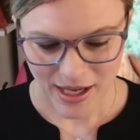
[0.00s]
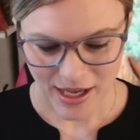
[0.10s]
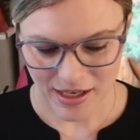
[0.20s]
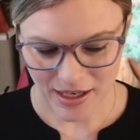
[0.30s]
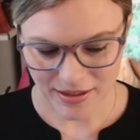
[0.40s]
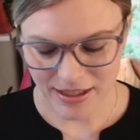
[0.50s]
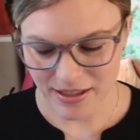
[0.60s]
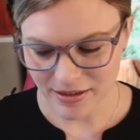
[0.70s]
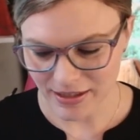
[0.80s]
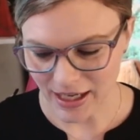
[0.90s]
And I
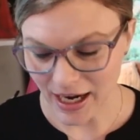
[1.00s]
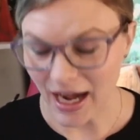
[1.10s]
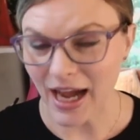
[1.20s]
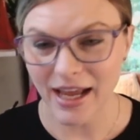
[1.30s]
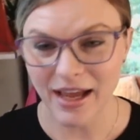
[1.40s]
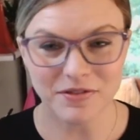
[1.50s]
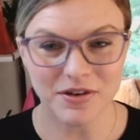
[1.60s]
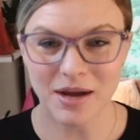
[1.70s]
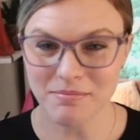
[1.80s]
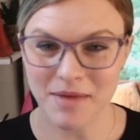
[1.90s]
think that I have
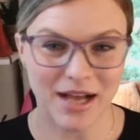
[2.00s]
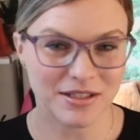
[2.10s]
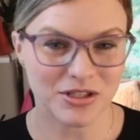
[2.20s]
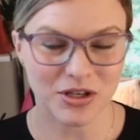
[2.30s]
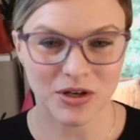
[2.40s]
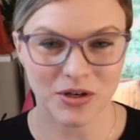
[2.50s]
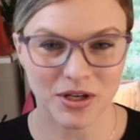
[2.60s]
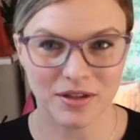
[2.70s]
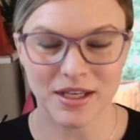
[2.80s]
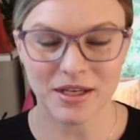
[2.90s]
not mastered
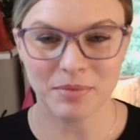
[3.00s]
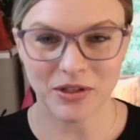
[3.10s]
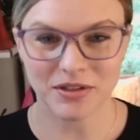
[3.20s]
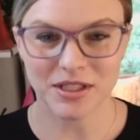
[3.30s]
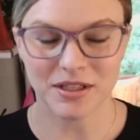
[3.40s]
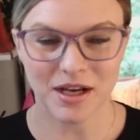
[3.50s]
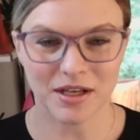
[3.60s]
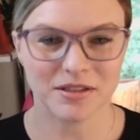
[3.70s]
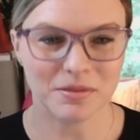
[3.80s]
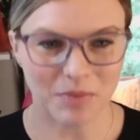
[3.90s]
the ability
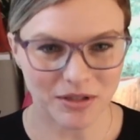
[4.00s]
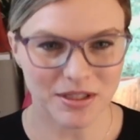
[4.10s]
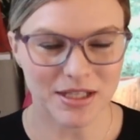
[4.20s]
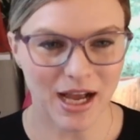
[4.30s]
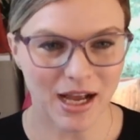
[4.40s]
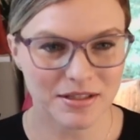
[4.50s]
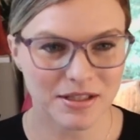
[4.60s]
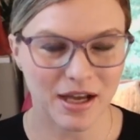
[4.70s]
not to multitask.